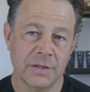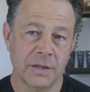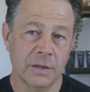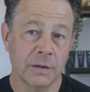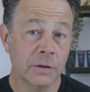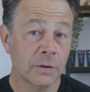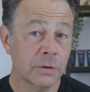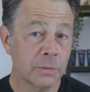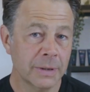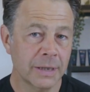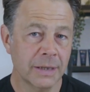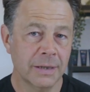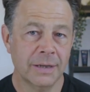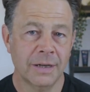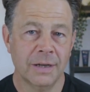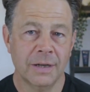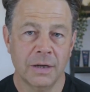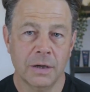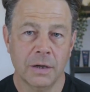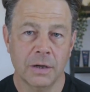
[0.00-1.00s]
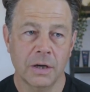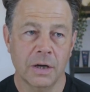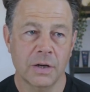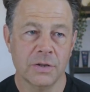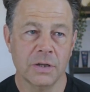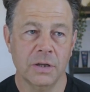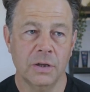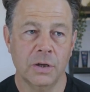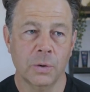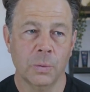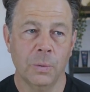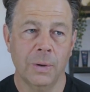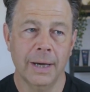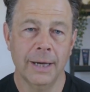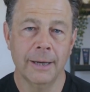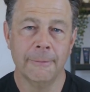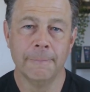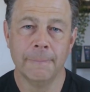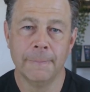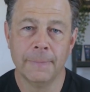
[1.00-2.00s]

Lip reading: So a little bit goes a long way.